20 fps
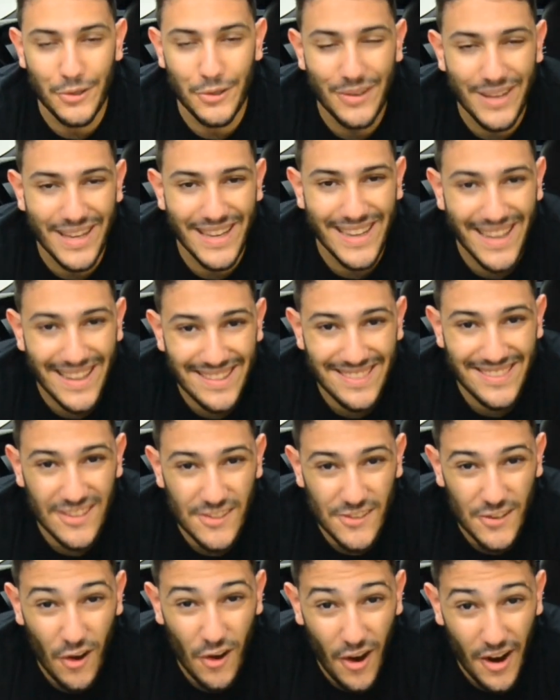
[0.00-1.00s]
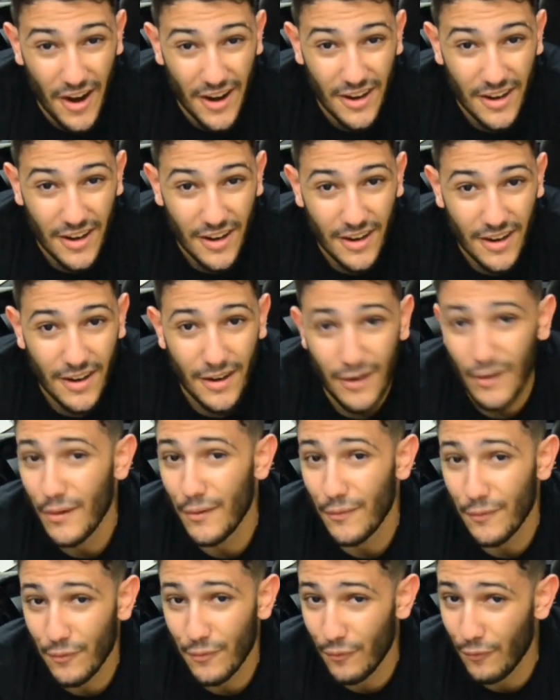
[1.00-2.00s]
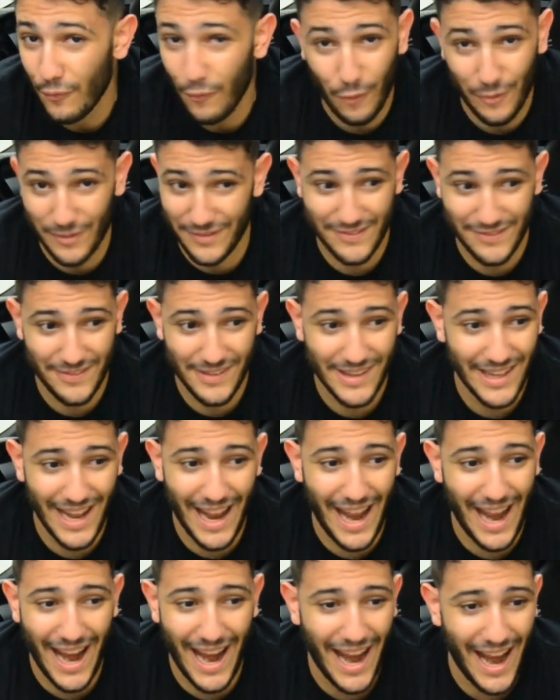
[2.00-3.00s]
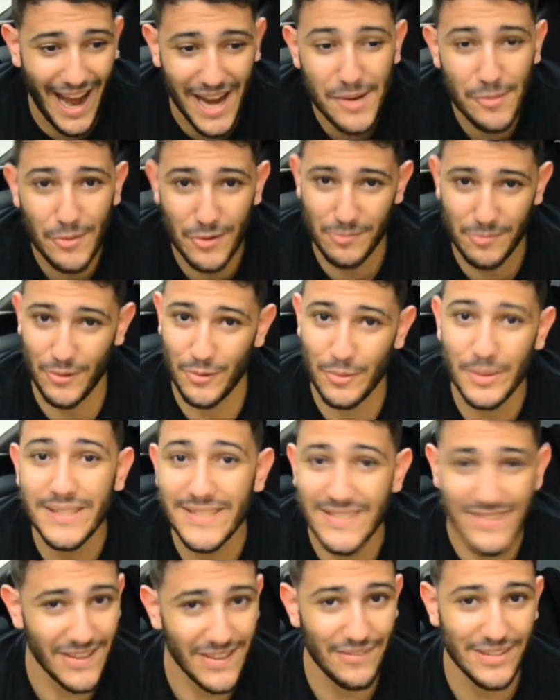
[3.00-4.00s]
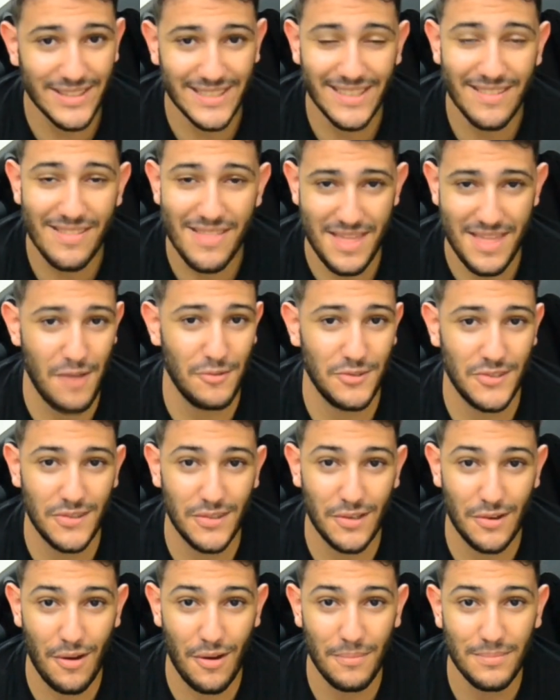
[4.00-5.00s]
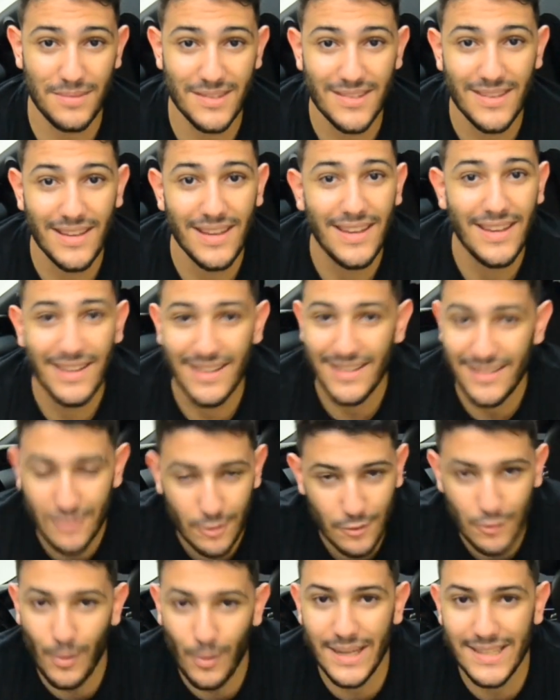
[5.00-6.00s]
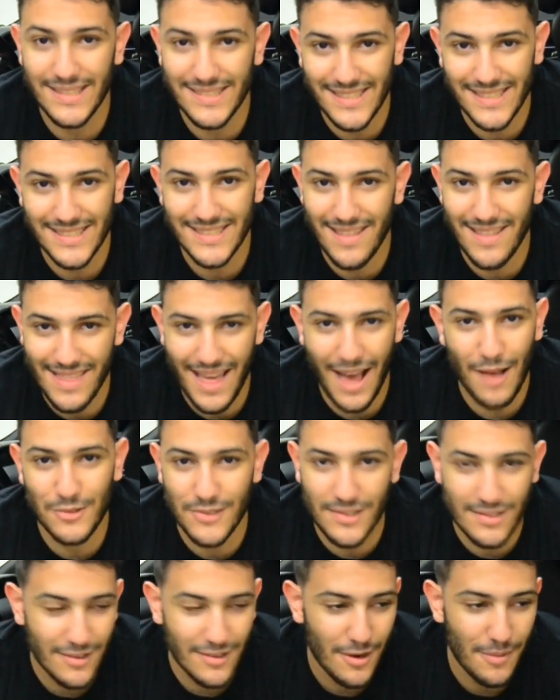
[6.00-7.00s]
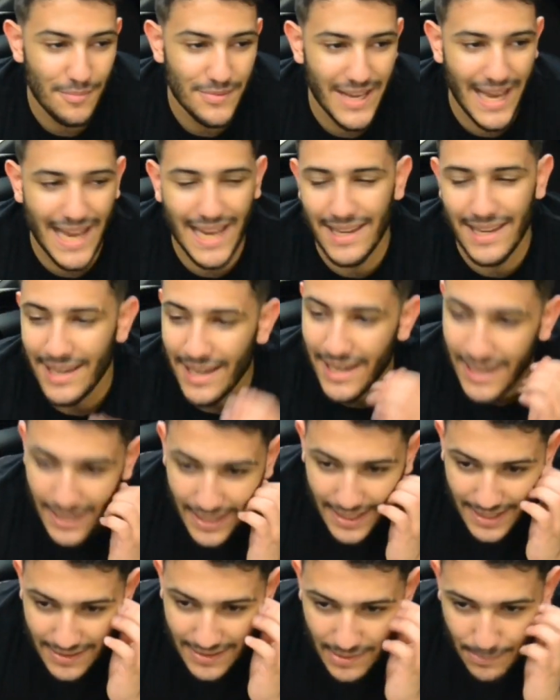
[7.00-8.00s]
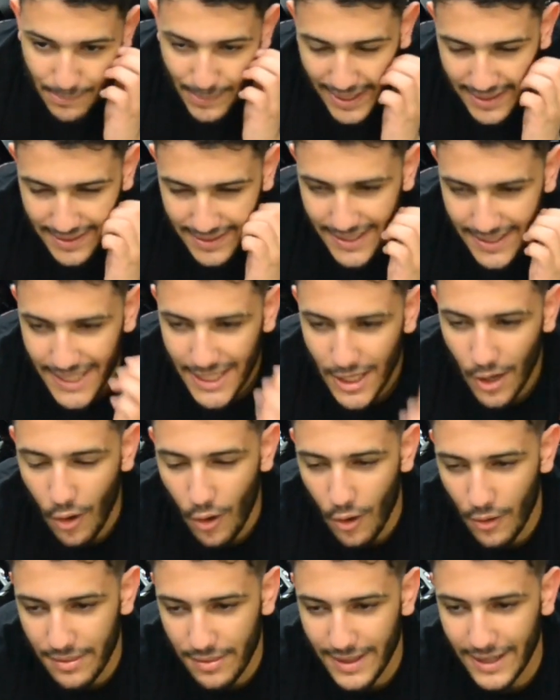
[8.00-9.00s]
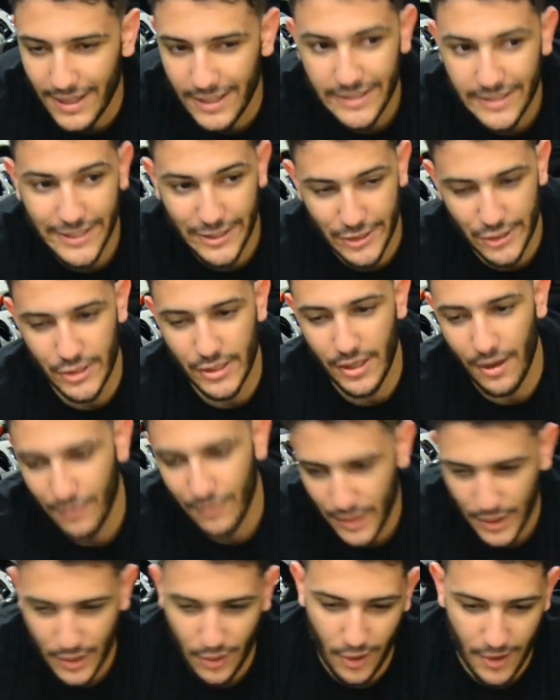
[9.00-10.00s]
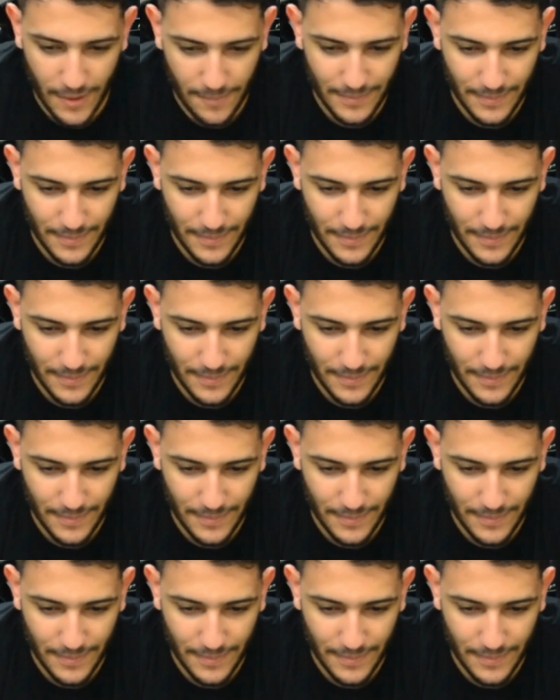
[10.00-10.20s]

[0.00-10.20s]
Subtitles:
You can get this car for anywhere between 17,000 dirhams to 26,000 dirhams, and depending on the condition of the car.